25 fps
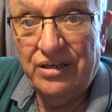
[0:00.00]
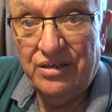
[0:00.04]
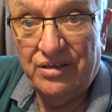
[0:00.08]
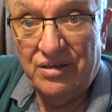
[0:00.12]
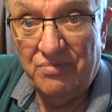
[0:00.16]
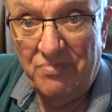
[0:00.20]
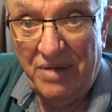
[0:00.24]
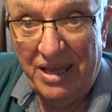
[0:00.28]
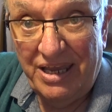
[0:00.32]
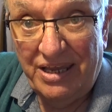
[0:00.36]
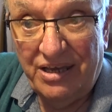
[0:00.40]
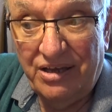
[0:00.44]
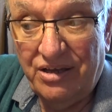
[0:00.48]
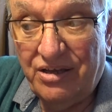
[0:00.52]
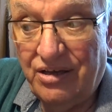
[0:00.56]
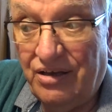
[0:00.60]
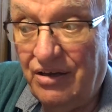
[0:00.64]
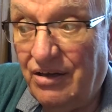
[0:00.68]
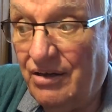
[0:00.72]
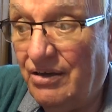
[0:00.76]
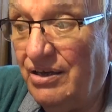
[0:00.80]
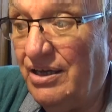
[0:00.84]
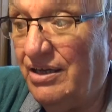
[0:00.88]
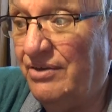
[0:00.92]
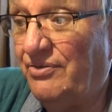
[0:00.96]
to make
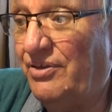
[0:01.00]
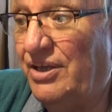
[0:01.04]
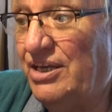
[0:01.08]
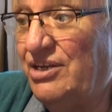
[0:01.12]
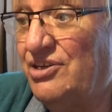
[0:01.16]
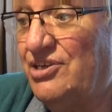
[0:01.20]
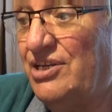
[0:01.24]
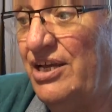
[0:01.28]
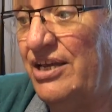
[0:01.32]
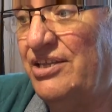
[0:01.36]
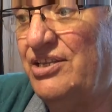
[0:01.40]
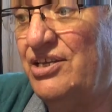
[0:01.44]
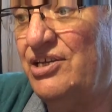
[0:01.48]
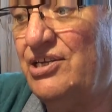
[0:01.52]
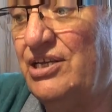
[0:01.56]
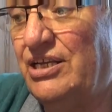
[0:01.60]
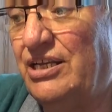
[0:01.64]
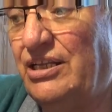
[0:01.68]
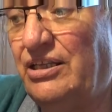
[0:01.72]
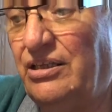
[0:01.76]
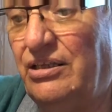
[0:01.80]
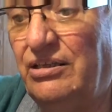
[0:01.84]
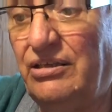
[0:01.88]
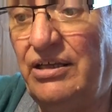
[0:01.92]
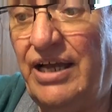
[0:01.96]
things like this
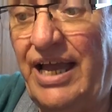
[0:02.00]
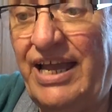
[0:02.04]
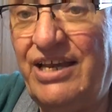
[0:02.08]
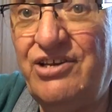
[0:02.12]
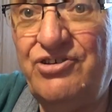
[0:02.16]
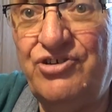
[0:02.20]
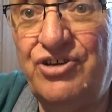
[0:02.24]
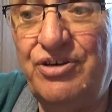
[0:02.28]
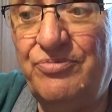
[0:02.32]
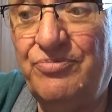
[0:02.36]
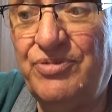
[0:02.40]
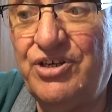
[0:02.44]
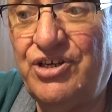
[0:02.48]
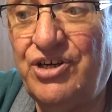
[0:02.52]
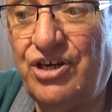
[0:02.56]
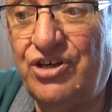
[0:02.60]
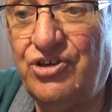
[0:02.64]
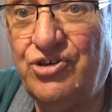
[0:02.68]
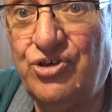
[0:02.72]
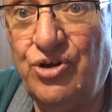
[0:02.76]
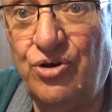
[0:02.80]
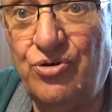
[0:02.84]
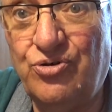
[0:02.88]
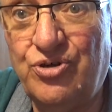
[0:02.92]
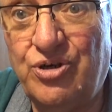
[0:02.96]
little engine which I
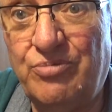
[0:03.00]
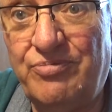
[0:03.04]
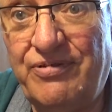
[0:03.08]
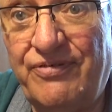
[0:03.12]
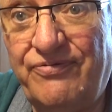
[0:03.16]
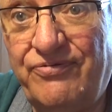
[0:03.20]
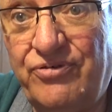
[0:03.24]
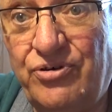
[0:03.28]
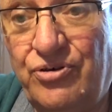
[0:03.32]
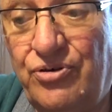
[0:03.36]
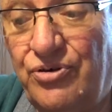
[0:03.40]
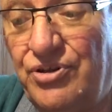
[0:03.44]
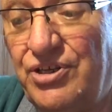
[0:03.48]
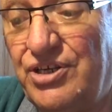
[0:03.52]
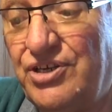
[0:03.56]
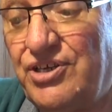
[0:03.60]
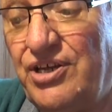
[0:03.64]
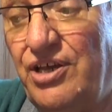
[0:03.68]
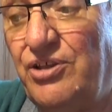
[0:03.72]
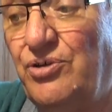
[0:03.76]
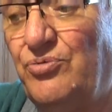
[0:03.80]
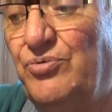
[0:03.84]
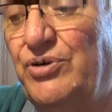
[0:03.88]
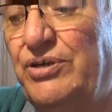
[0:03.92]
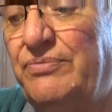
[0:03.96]
showed you before, this
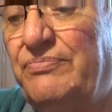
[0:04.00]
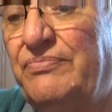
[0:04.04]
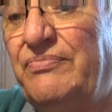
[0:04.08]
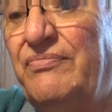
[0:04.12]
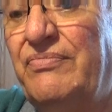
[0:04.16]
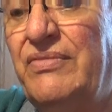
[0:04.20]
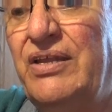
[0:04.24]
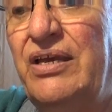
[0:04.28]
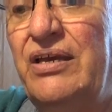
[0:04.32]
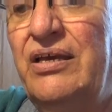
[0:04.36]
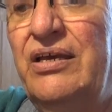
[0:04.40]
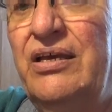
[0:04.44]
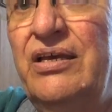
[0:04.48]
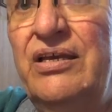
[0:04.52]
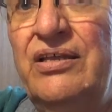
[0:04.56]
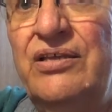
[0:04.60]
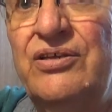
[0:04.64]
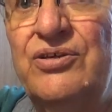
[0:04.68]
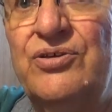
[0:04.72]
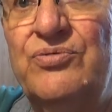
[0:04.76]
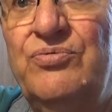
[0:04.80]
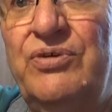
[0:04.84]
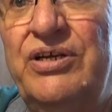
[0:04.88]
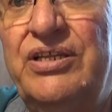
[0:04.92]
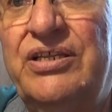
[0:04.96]
other one.
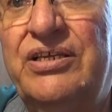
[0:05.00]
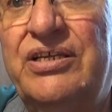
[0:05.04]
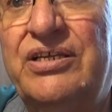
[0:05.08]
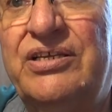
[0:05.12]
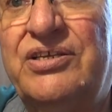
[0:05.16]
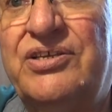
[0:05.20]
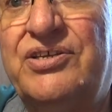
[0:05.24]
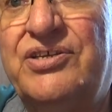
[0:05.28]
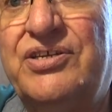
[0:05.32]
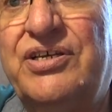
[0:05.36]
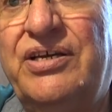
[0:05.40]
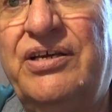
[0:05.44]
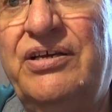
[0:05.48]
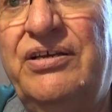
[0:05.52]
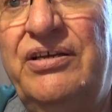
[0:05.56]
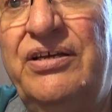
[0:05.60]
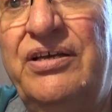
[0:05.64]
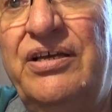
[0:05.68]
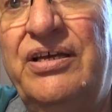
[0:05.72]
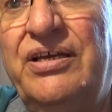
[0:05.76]
This one that